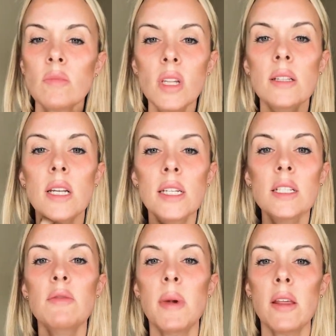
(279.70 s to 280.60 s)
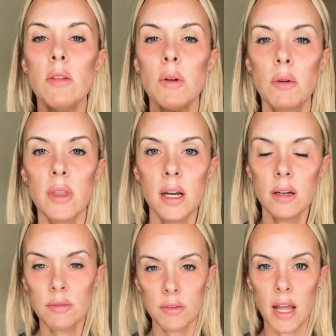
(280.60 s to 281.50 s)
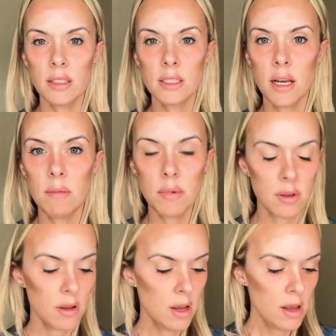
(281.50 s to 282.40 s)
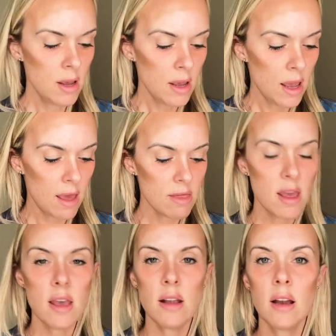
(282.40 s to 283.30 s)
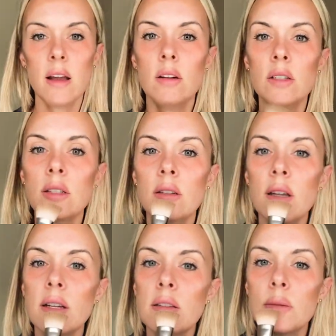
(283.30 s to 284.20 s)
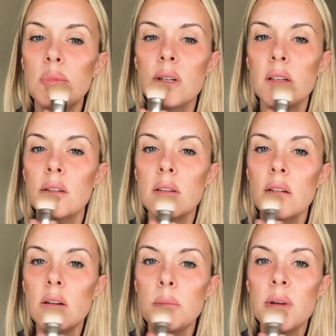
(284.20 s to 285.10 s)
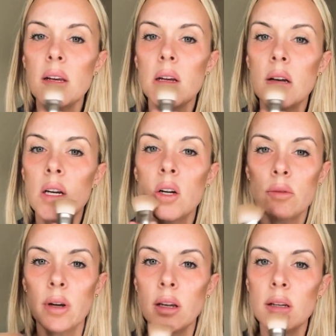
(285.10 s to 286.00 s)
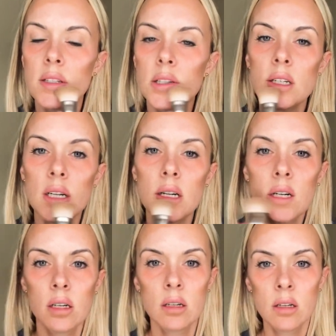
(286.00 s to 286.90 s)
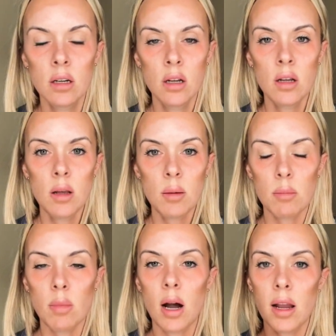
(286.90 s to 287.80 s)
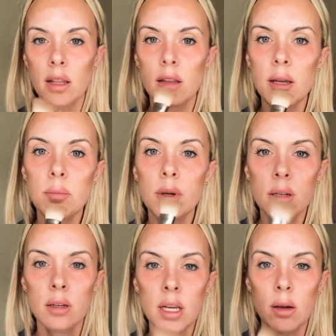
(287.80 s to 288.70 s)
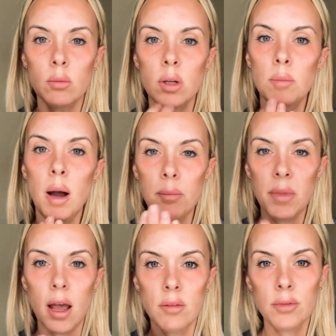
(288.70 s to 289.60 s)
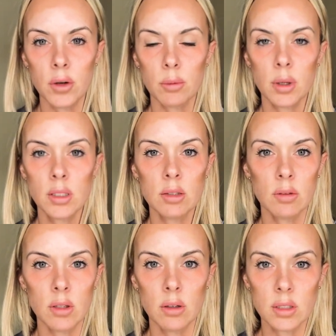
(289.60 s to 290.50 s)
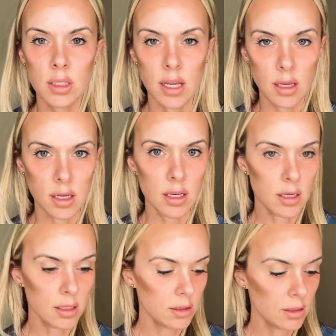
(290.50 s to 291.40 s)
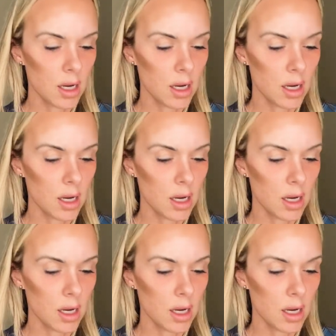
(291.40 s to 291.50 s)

sides of my throat there for that depth. And then I also like to put a little bit right under my lip. It will pop that forward so it looks like it is